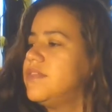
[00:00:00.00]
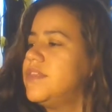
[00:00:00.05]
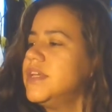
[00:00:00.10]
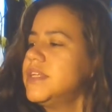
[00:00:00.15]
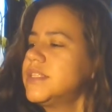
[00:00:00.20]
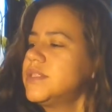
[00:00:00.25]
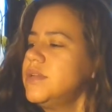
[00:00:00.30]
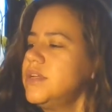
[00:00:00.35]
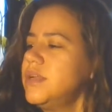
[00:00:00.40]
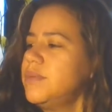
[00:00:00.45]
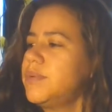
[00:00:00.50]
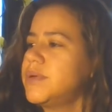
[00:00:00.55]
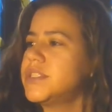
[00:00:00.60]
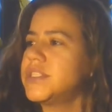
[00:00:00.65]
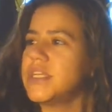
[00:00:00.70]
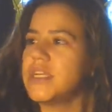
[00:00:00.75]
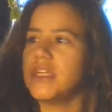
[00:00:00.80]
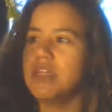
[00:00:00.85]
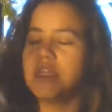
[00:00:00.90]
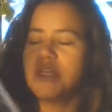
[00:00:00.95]
This one in
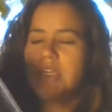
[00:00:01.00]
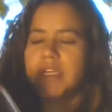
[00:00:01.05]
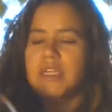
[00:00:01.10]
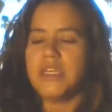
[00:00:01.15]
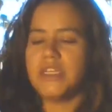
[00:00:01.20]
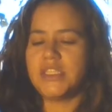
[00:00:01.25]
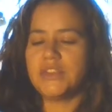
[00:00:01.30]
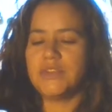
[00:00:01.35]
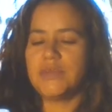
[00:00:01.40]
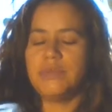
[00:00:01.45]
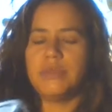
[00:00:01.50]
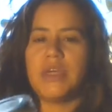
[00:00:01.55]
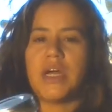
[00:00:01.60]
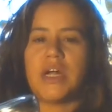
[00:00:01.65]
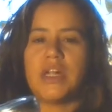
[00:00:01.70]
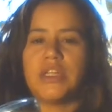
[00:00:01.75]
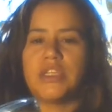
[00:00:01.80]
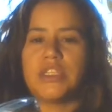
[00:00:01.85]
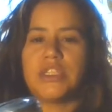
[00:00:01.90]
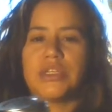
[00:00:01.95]
particular is from
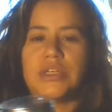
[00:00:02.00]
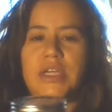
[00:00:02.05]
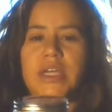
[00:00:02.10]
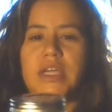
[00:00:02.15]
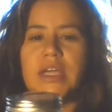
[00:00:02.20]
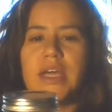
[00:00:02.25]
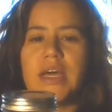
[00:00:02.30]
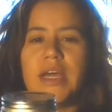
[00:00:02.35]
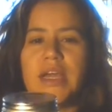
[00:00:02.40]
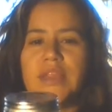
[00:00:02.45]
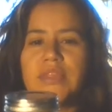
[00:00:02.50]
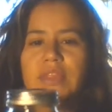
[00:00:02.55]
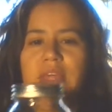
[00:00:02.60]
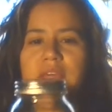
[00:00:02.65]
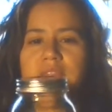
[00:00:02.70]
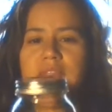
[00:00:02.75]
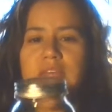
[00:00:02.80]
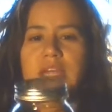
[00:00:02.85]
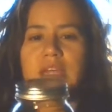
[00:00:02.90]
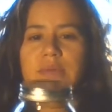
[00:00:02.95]
Dollar Tree. I
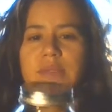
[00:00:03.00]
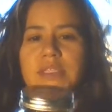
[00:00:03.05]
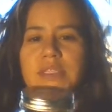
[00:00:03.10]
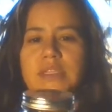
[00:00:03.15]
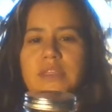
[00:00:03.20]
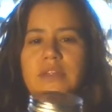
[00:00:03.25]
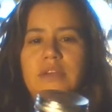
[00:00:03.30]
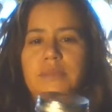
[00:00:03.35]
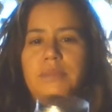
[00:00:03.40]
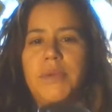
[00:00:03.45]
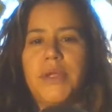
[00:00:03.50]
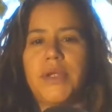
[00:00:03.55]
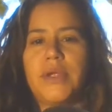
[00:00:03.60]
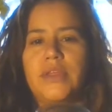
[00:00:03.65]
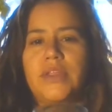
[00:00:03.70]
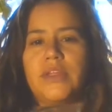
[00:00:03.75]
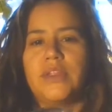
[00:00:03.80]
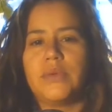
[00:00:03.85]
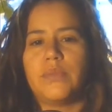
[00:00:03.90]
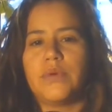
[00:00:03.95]
think that it was a little
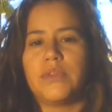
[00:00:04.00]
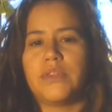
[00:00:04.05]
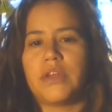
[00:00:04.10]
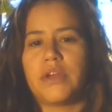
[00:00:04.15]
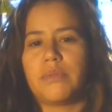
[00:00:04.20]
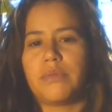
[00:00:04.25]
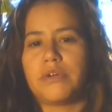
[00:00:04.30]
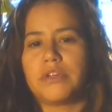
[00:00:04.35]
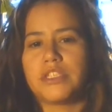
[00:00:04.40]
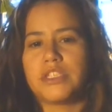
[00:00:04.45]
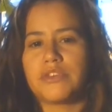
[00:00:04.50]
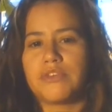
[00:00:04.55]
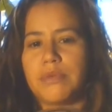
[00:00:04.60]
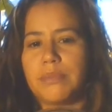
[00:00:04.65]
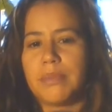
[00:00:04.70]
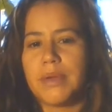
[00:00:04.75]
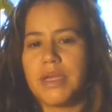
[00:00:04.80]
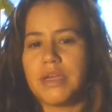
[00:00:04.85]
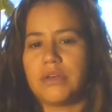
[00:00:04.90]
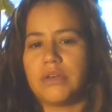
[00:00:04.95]
bigger than the one that I purchased
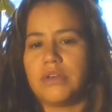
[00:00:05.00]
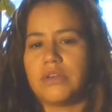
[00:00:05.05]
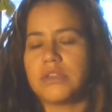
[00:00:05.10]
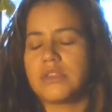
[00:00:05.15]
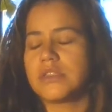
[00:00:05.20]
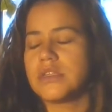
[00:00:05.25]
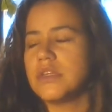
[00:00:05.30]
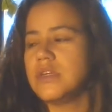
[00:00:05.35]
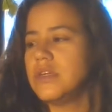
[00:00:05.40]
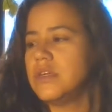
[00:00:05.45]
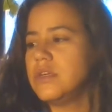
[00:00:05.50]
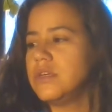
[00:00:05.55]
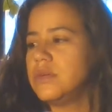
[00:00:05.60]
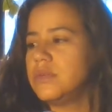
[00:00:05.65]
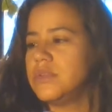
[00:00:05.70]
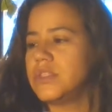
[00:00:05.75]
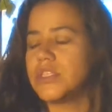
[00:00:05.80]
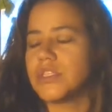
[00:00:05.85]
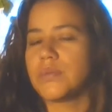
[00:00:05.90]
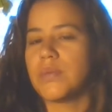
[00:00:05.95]
from Michael's,
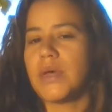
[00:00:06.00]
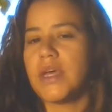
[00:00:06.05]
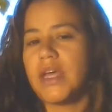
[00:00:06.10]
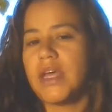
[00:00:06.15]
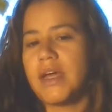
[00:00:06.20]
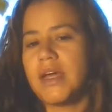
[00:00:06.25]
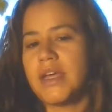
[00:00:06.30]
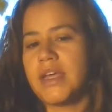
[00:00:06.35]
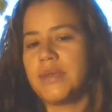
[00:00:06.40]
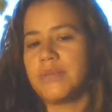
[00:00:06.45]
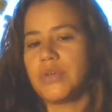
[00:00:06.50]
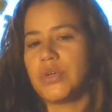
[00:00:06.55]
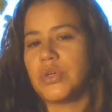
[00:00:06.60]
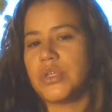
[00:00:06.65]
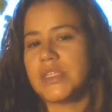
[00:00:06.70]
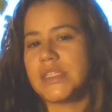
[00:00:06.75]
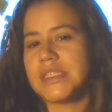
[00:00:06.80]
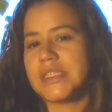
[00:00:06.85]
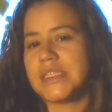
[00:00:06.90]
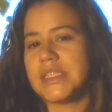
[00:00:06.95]
which is why I am
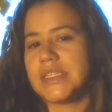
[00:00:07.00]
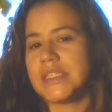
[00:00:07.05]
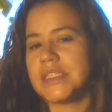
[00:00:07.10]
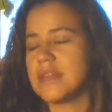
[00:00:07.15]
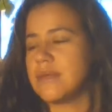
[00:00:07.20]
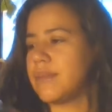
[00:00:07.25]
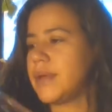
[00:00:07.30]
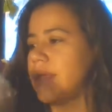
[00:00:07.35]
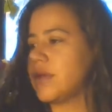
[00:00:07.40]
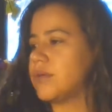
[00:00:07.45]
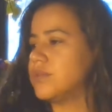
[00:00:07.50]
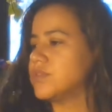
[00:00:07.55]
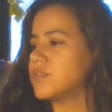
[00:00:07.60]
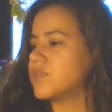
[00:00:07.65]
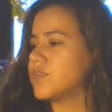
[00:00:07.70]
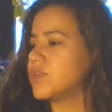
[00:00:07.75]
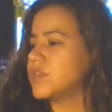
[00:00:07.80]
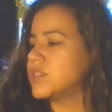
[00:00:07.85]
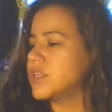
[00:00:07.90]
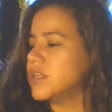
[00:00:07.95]
going to stick to the
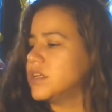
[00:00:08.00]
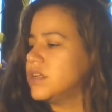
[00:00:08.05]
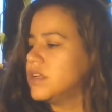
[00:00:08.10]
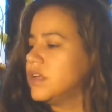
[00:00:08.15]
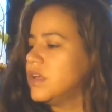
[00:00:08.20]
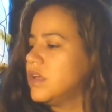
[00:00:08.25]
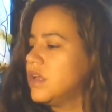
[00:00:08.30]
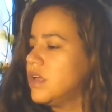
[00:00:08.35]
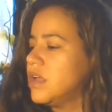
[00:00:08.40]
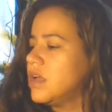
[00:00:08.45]
Michael's version.